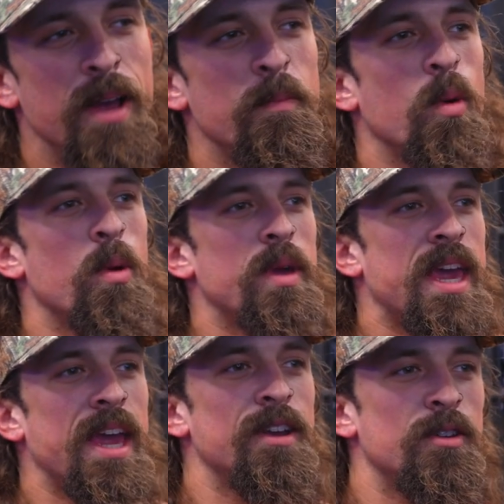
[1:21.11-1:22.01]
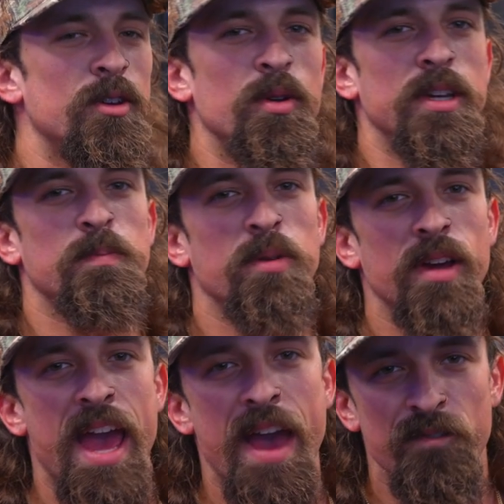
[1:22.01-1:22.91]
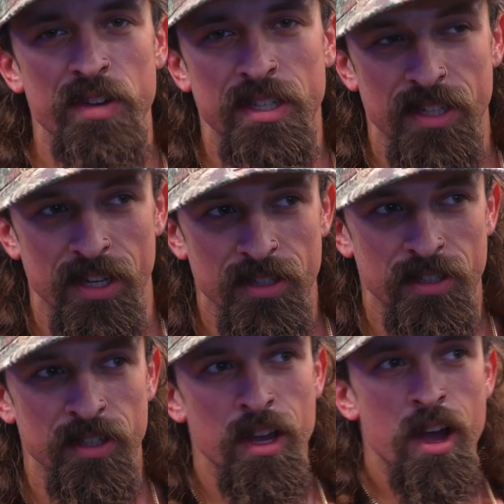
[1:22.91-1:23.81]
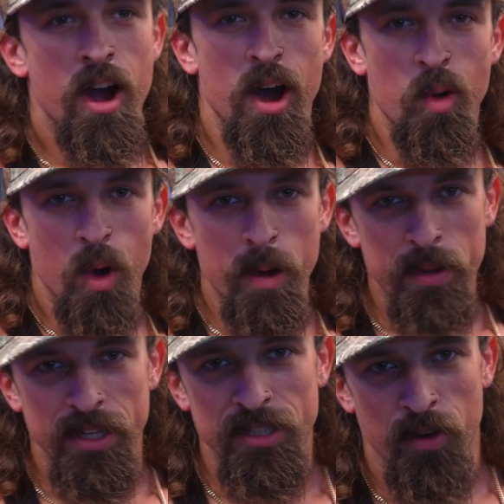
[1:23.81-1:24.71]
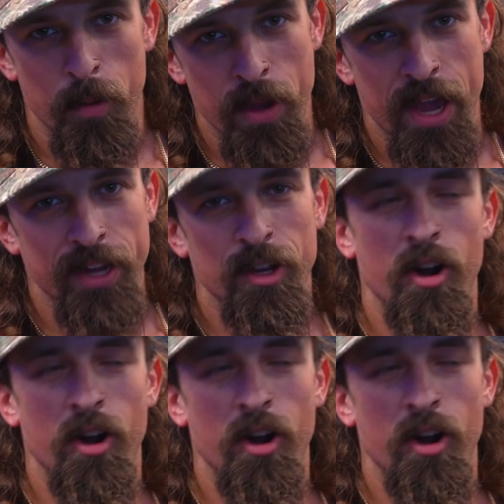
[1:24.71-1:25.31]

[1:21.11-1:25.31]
But what we can do is put emphasis on one piece of our pec.